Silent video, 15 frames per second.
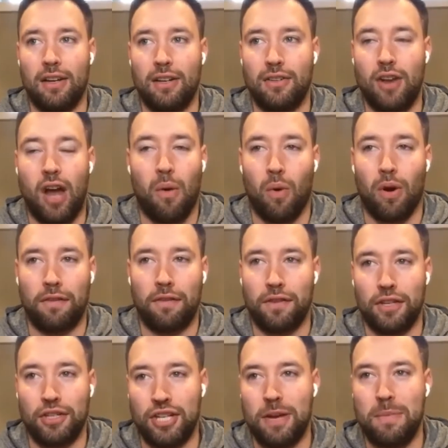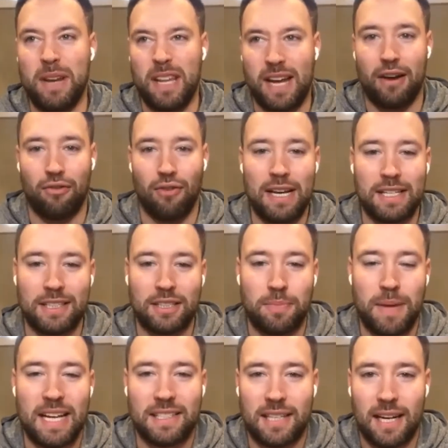not working for the gym, but he kind of rented space.